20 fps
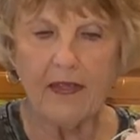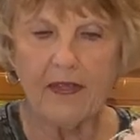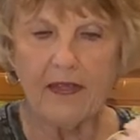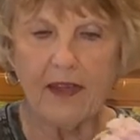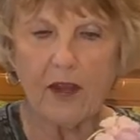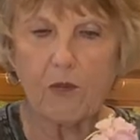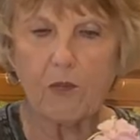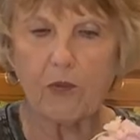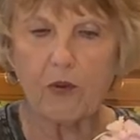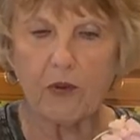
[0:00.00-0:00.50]

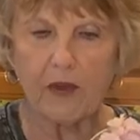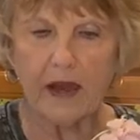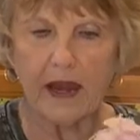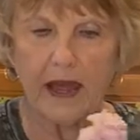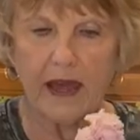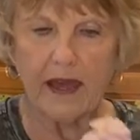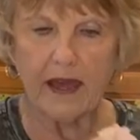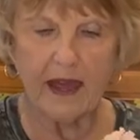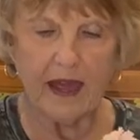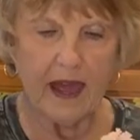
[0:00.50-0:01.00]
they're
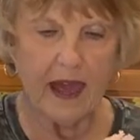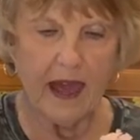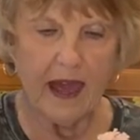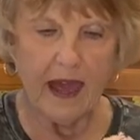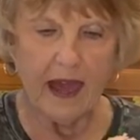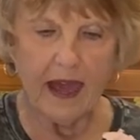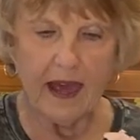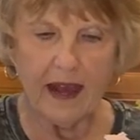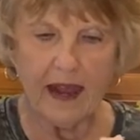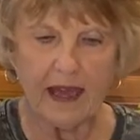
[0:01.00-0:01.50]
pretty
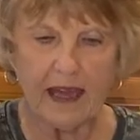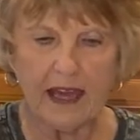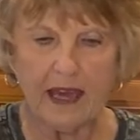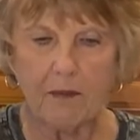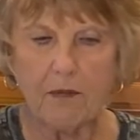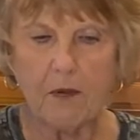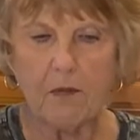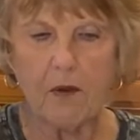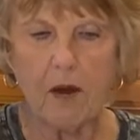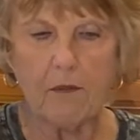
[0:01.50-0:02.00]
and I
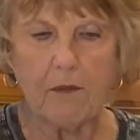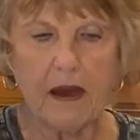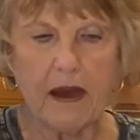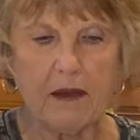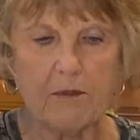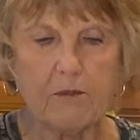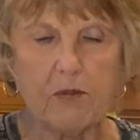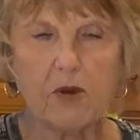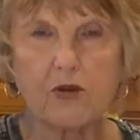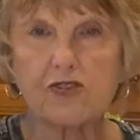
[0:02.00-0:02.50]
keep them on
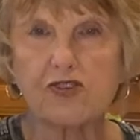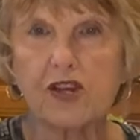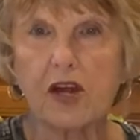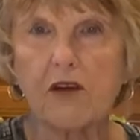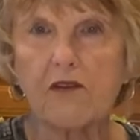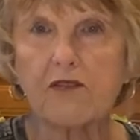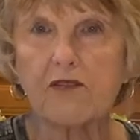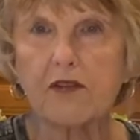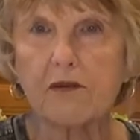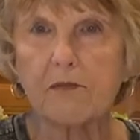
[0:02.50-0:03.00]
my
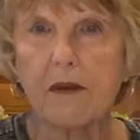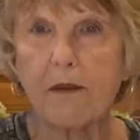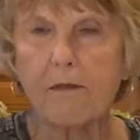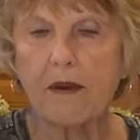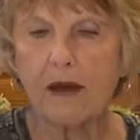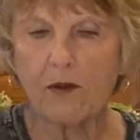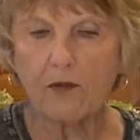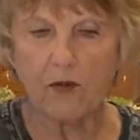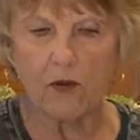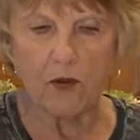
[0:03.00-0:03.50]
bookshelves in my
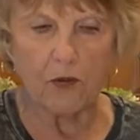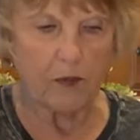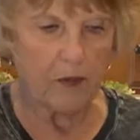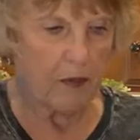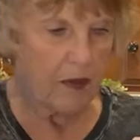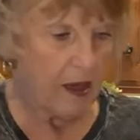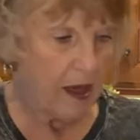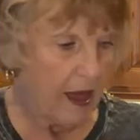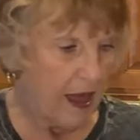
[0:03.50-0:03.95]
bedroom.